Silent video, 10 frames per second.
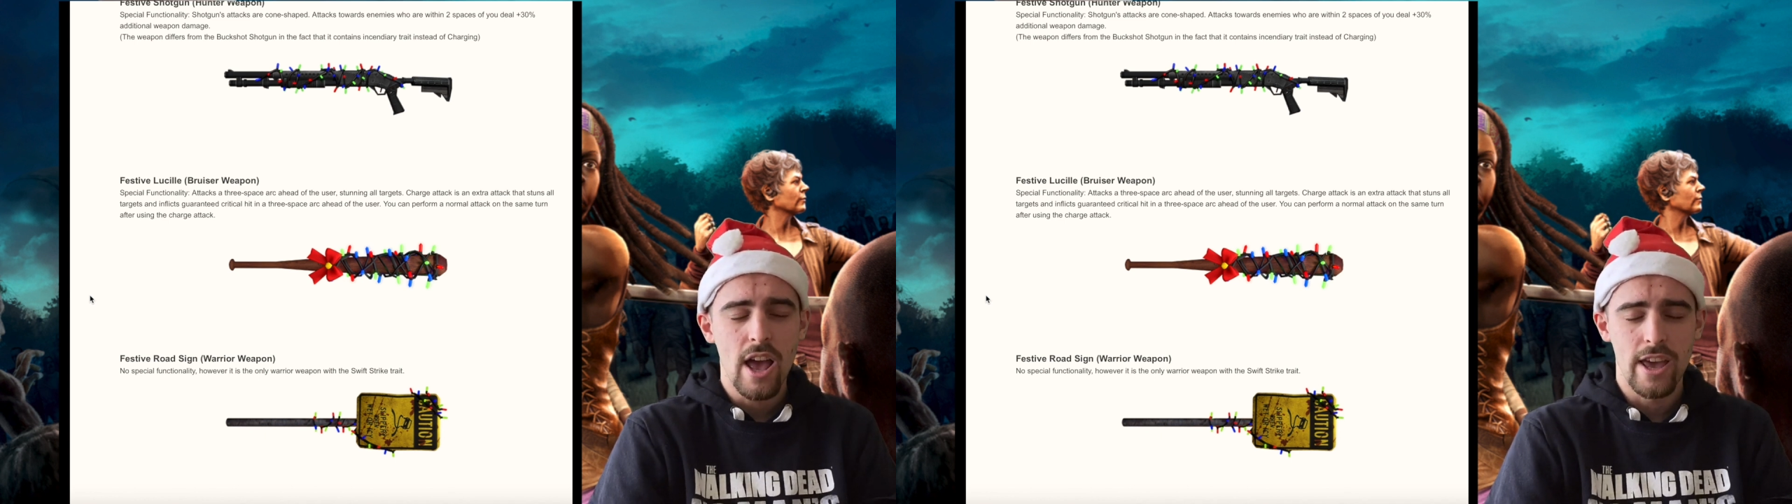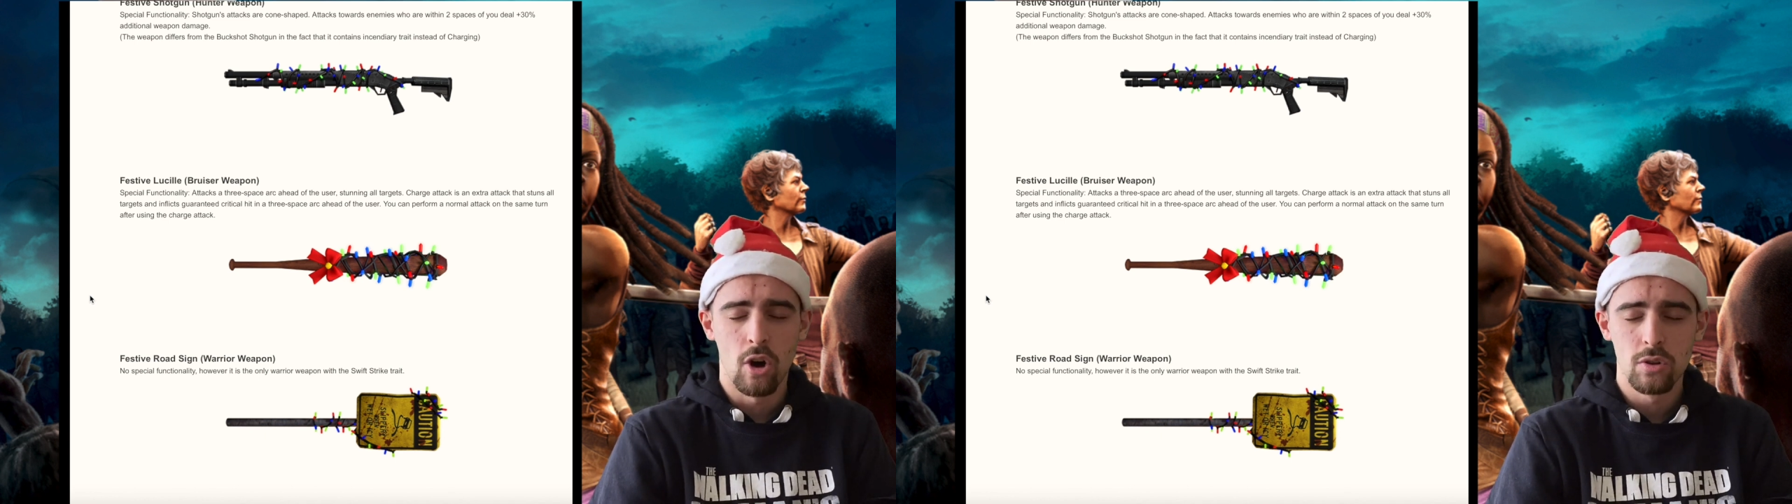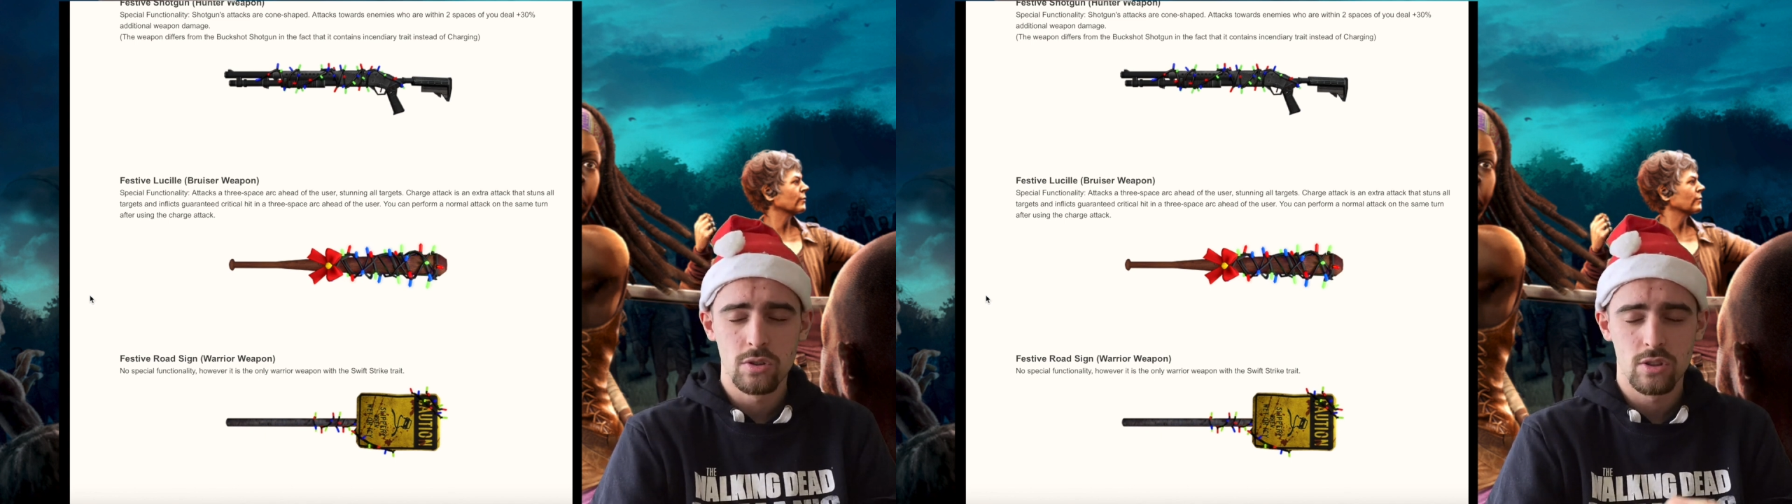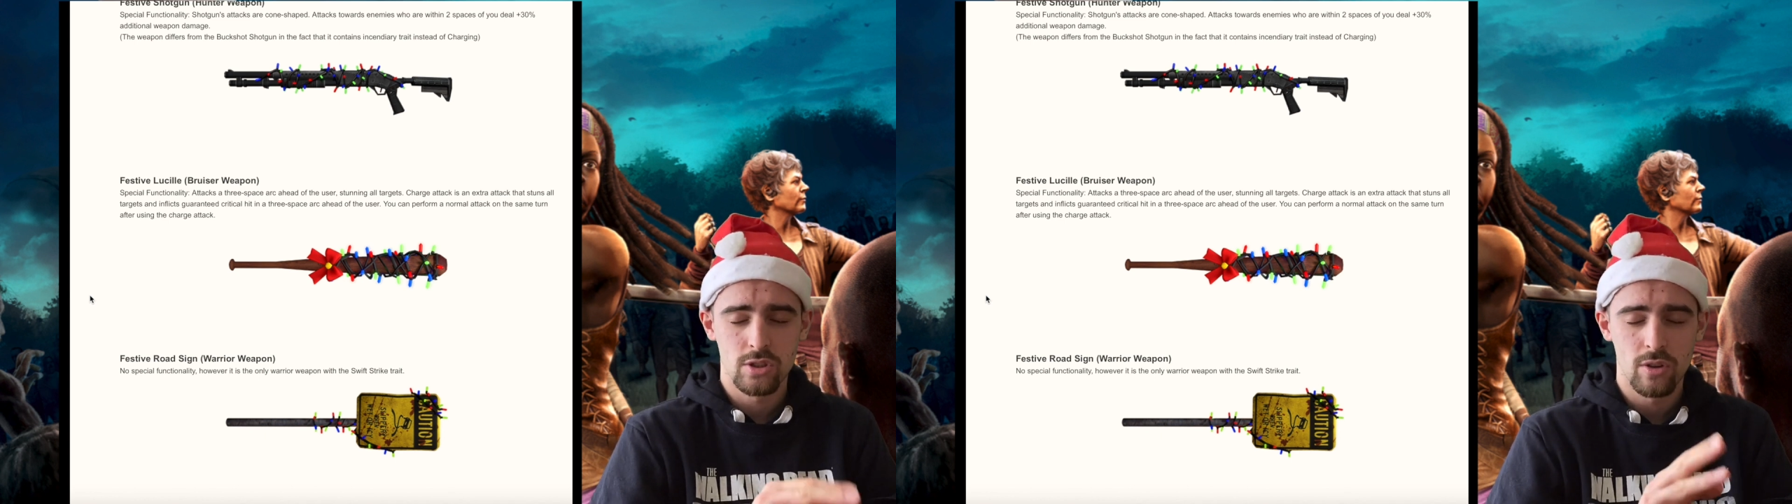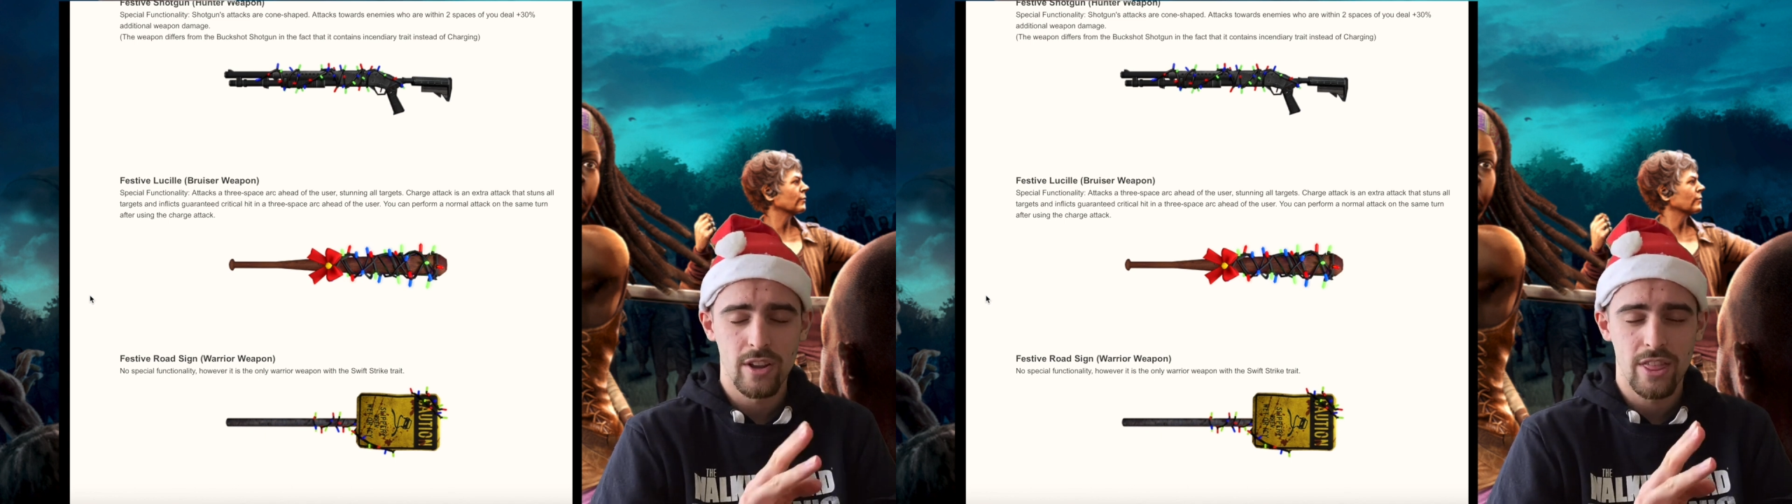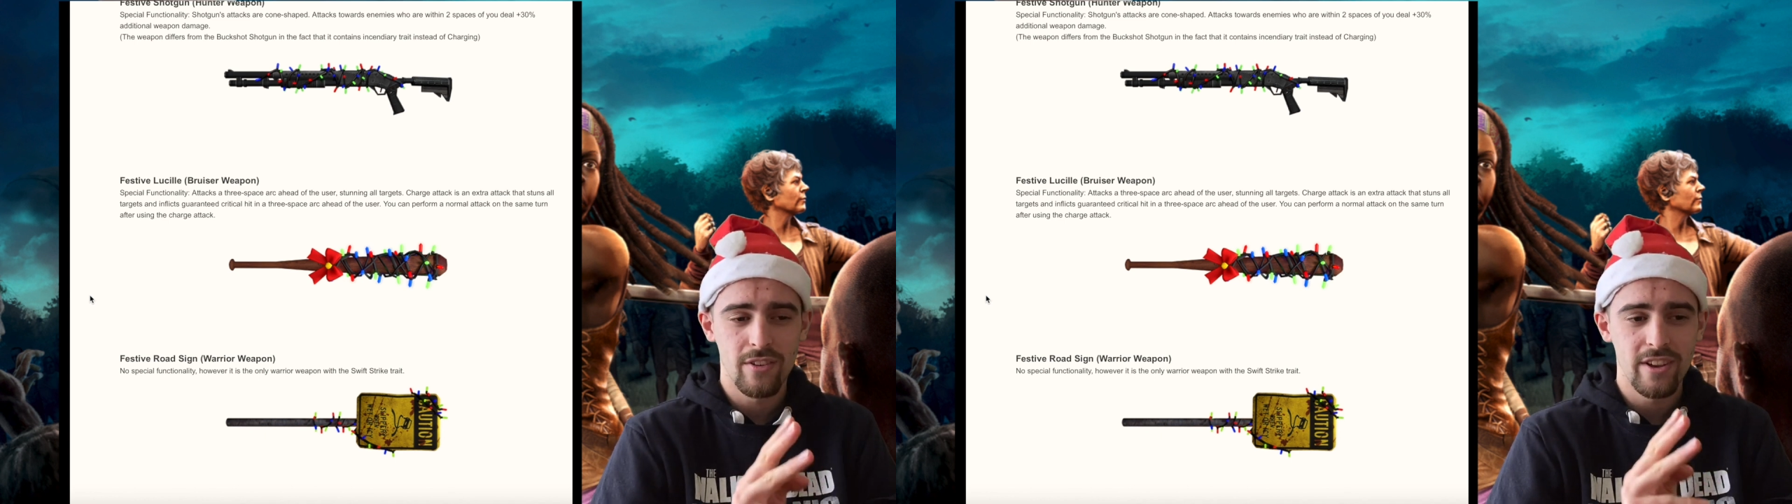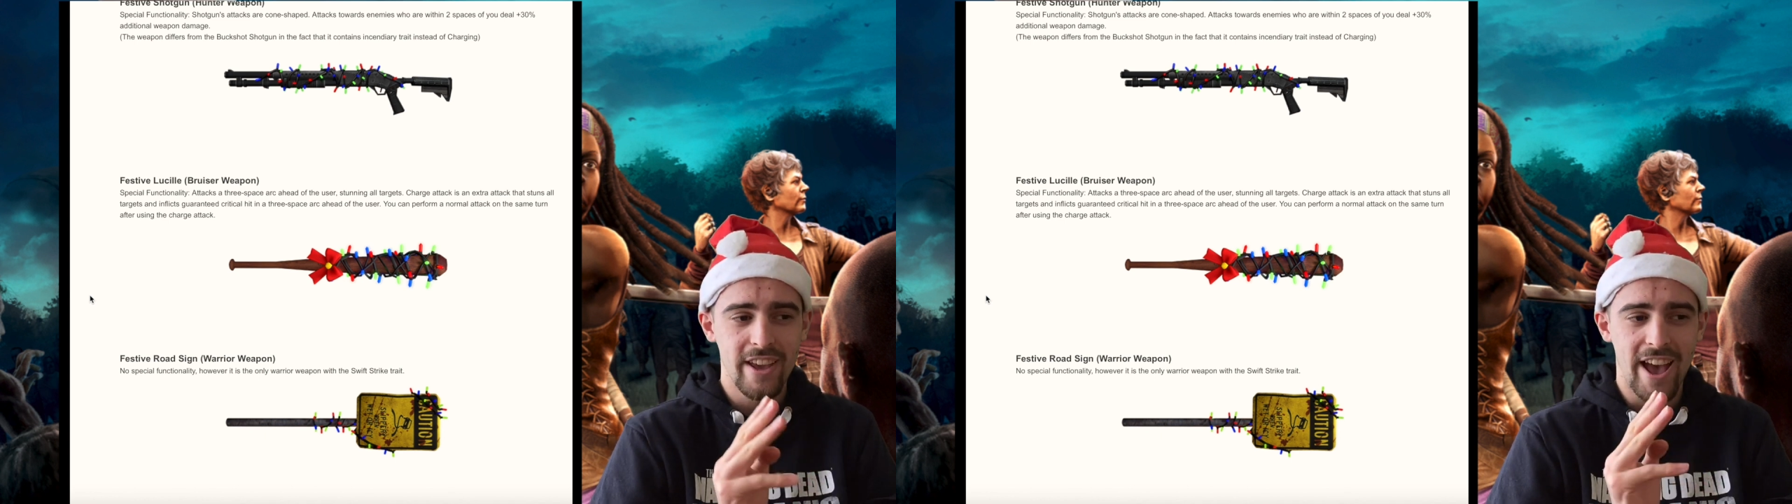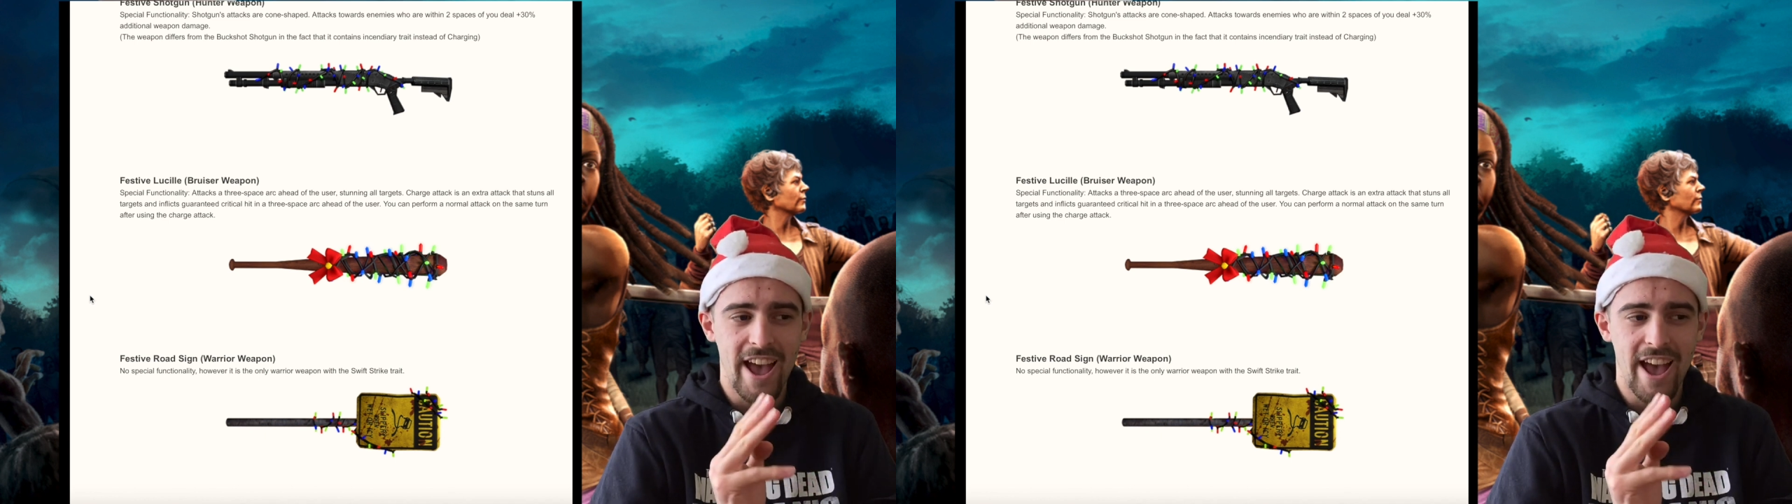and also 3,